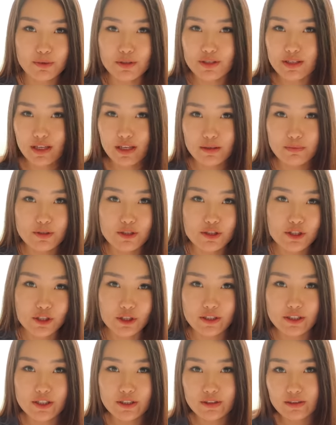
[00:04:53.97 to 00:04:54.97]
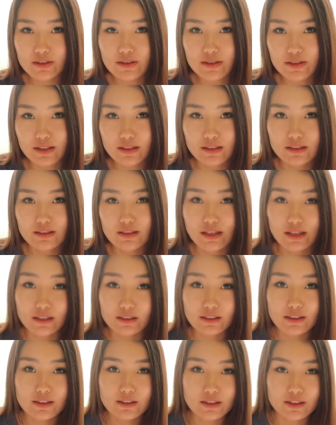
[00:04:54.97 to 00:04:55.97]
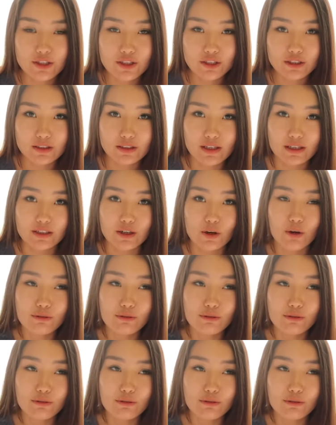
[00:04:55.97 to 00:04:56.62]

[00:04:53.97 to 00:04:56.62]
museums, churches and the architecture are